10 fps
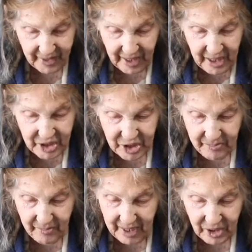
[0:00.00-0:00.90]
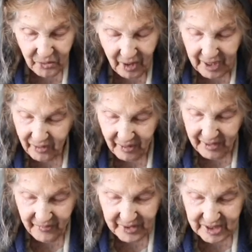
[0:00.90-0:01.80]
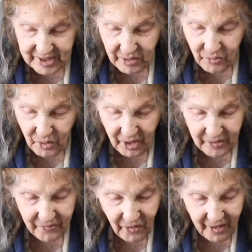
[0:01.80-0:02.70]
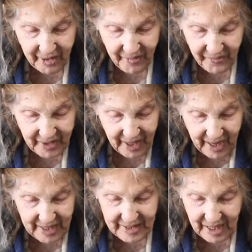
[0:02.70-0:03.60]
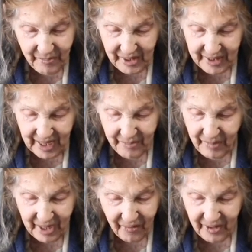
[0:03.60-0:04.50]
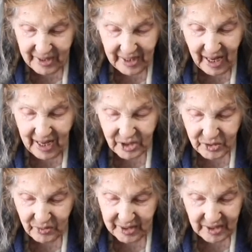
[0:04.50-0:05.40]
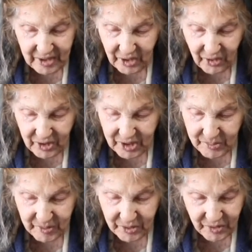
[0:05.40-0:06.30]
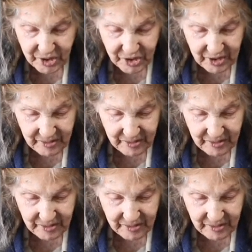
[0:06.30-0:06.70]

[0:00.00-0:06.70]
She met Gregory, did work for him, and they became married and had 2 little girls, Patricia and